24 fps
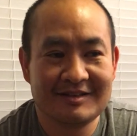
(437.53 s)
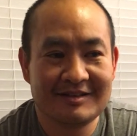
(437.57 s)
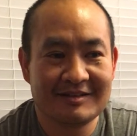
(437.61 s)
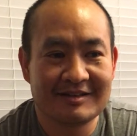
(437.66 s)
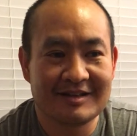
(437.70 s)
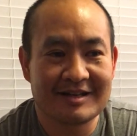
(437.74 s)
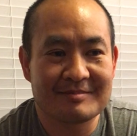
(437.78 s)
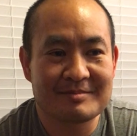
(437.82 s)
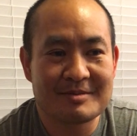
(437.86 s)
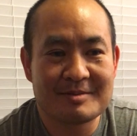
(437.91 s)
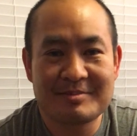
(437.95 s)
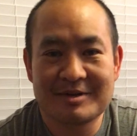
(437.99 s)

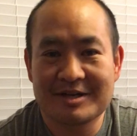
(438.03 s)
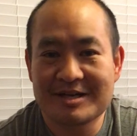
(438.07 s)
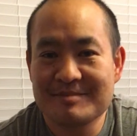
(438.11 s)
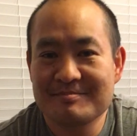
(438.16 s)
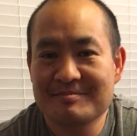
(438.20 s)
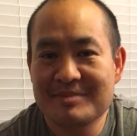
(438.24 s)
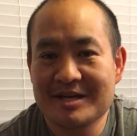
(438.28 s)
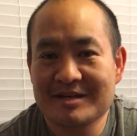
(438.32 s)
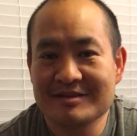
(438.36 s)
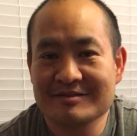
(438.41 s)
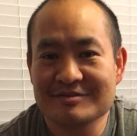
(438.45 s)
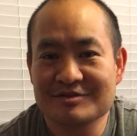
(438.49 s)
Like my buddy
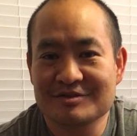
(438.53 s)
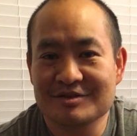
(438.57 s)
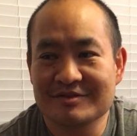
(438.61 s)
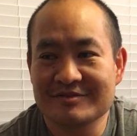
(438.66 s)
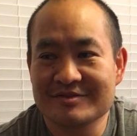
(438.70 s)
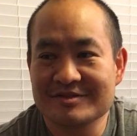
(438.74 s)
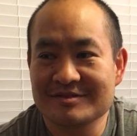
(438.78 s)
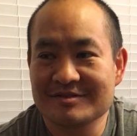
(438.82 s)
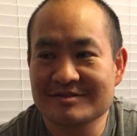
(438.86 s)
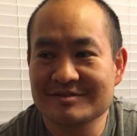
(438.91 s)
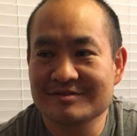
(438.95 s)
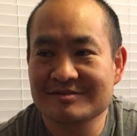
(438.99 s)
Ben
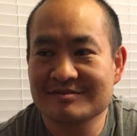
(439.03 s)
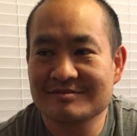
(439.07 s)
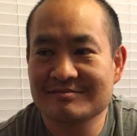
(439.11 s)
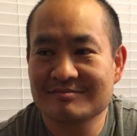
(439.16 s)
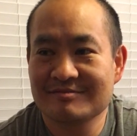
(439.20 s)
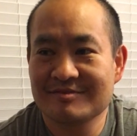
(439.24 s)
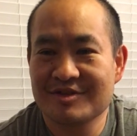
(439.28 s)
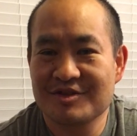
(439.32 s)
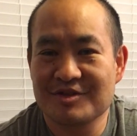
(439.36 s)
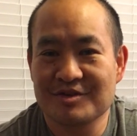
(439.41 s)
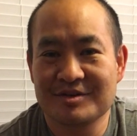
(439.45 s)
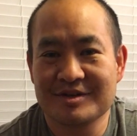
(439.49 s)
services
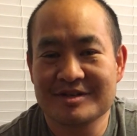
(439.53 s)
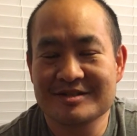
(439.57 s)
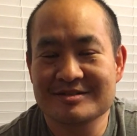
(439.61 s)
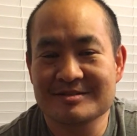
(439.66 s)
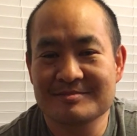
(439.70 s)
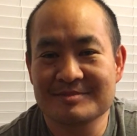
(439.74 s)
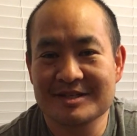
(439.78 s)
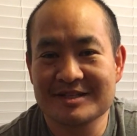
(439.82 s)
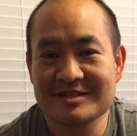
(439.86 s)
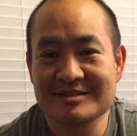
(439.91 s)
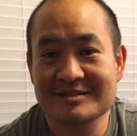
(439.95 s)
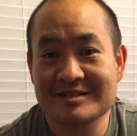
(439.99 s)

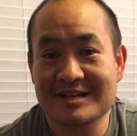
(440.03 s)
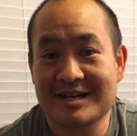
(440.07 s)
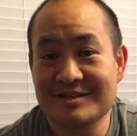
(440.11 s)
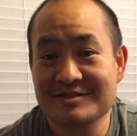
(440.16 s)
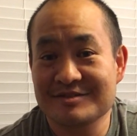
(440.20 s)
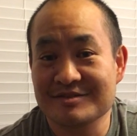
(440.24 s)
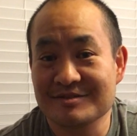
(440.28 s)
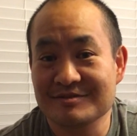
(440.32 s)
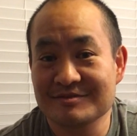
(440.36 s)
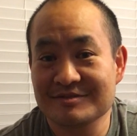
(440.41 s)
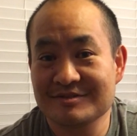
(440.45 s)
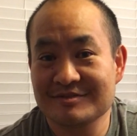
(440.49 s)
30-something Sky
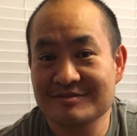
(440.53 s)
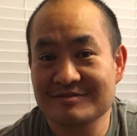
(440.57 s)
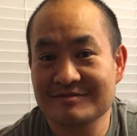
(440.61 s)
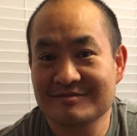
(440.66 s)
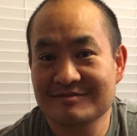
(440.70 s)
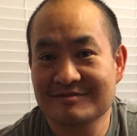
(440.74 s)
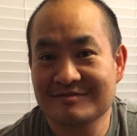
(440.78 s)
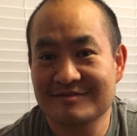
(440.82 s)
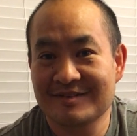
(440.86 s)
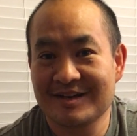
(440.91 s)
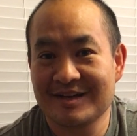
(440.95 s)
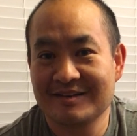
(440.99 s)
Zones,
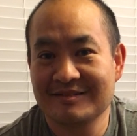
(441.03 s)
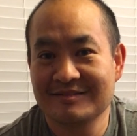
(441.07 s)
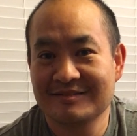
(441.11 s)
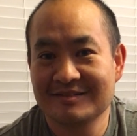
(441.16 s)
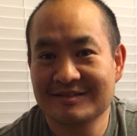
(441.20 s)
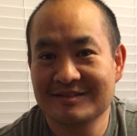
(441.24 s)
right?